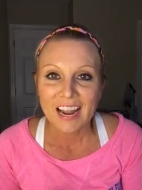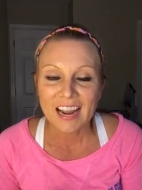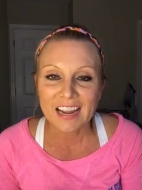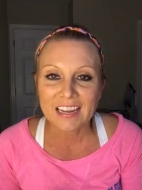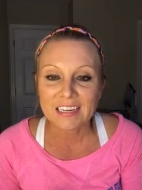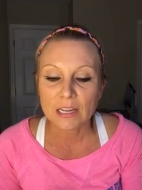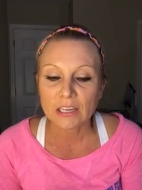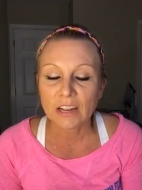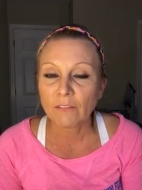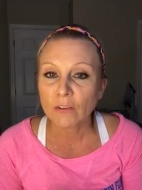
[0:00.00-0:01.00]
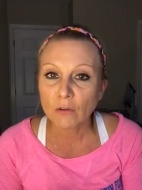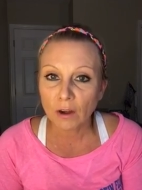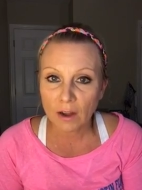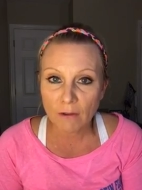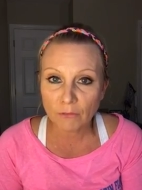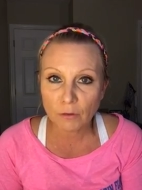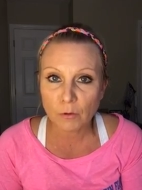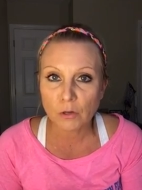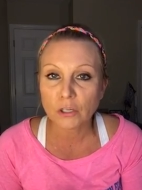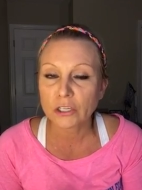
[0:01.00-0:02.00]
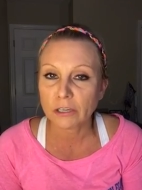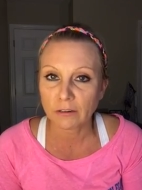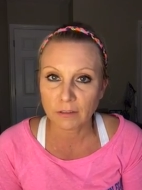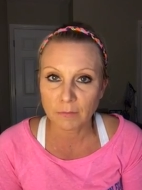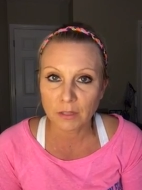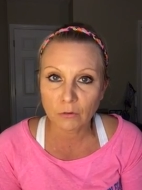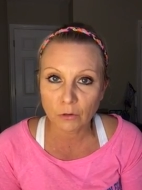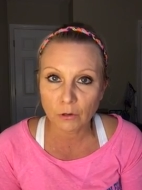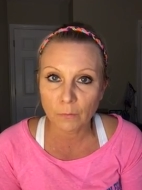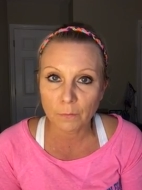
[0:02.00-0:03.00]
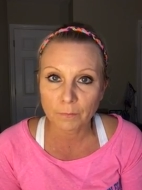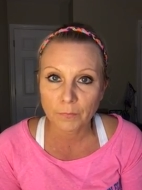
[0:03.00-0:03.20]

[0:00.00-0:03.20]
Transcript: and if you are comfortable share them in the group